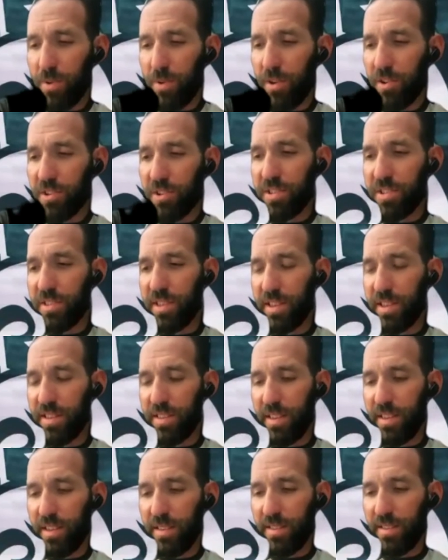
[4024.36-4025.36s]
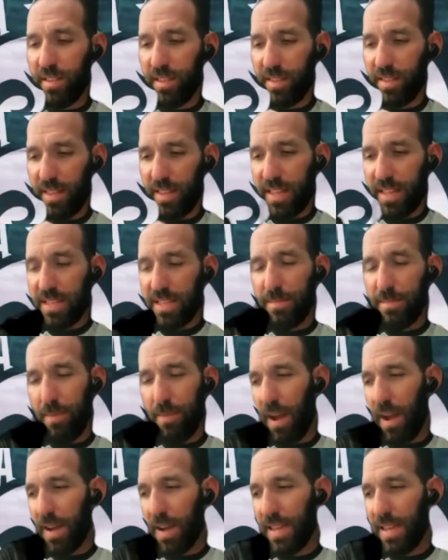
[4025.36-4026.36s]
person that leads the
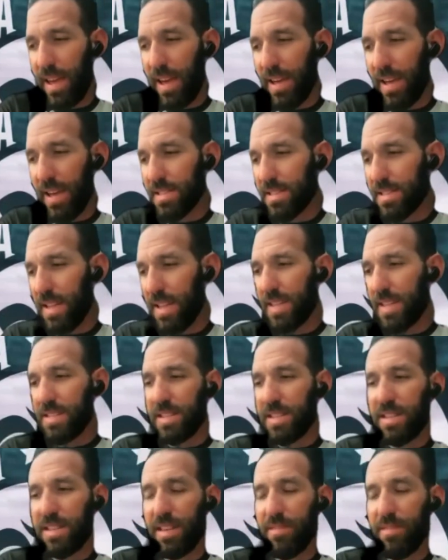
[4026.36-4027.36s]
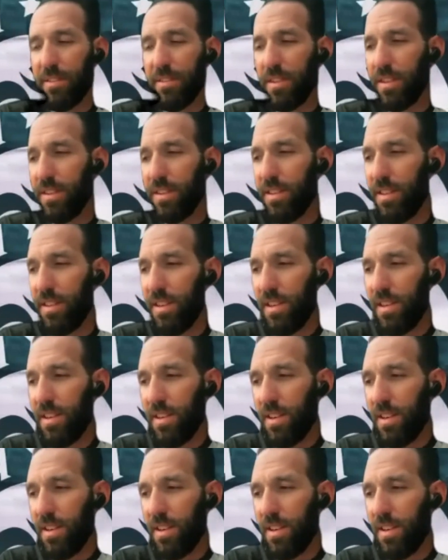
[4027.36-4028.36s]
podcast has a different
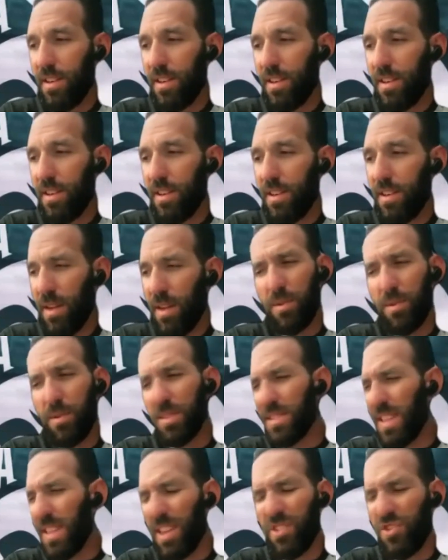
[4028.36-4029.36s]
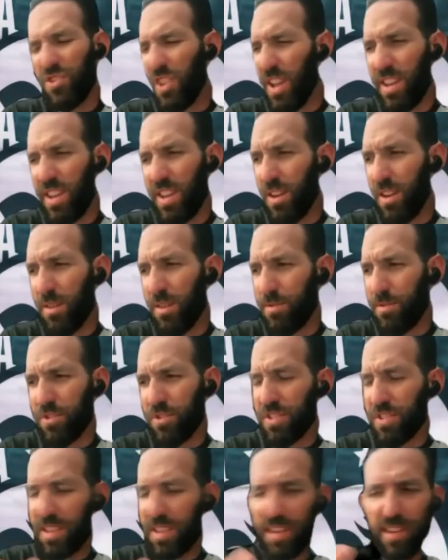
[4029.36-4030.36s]
I don't want to say agenda, but
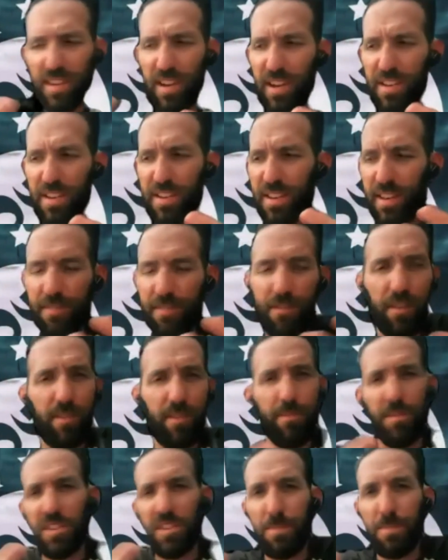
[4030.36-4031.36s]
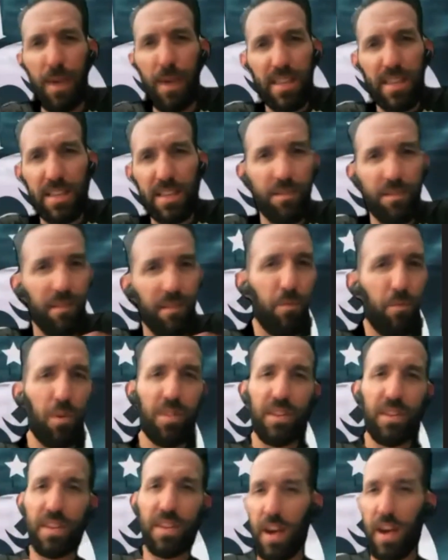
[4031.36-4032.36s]
just like a different perspective of
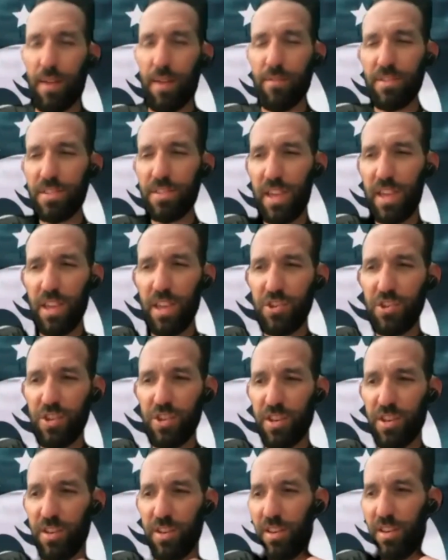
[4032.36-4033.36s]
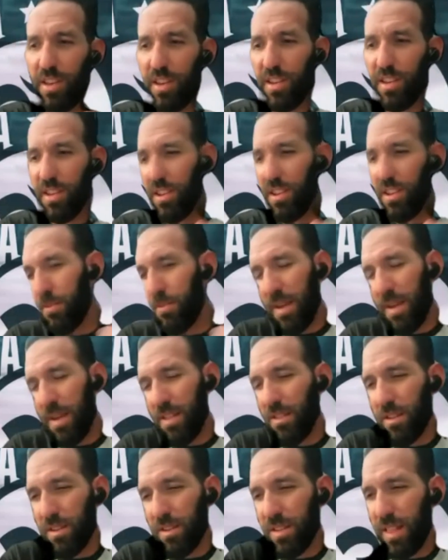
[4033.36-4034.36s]
what the conversation may
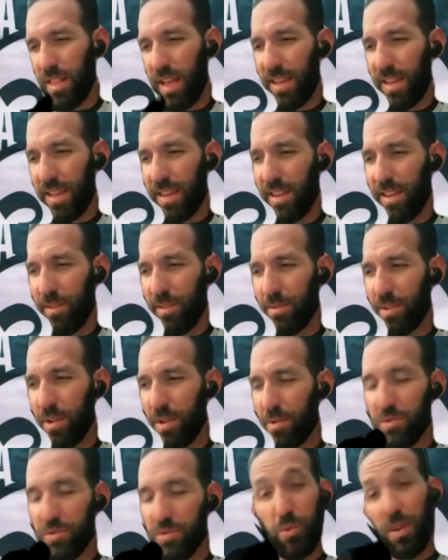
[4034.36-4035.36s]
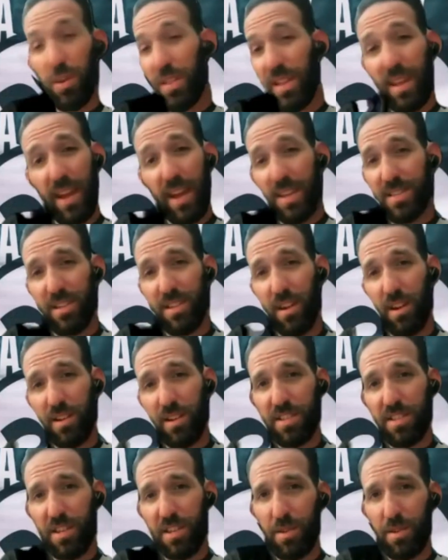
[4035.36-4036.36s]
look like. And it was really nice
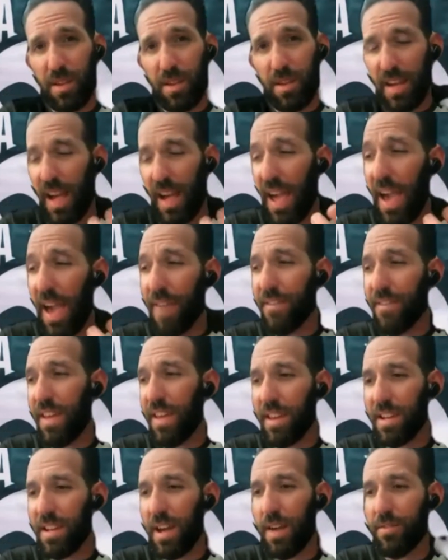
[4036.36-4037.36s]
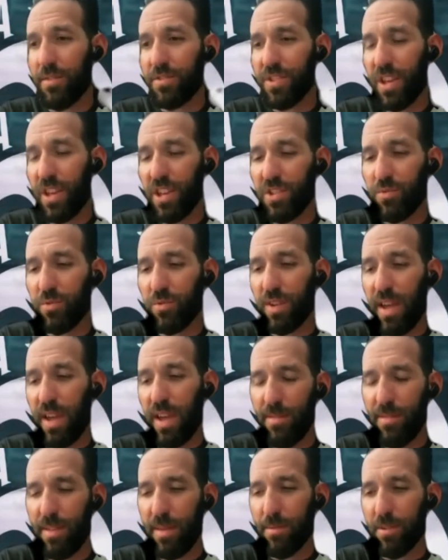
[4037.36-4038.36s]
talking to you. Like I haven't had a conversation where I
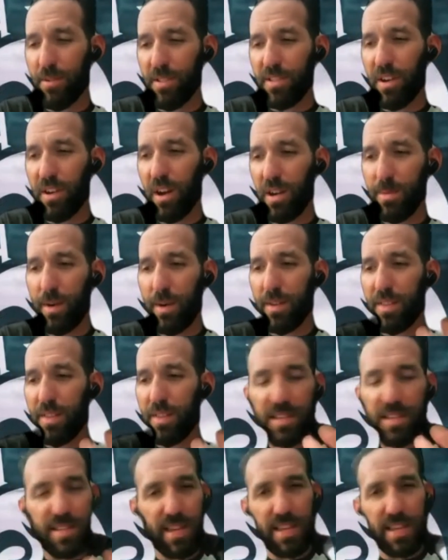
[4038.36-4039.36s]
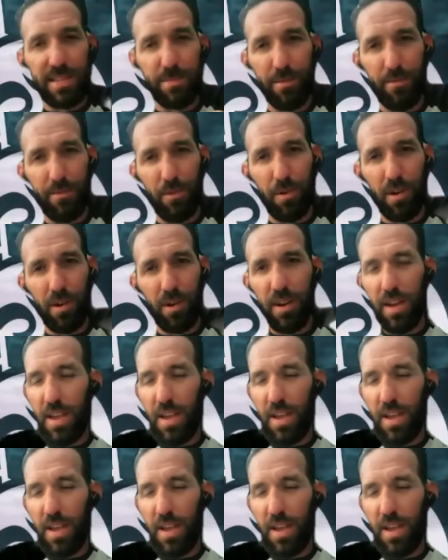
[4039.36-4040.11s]
haven't been able to talk about these things before.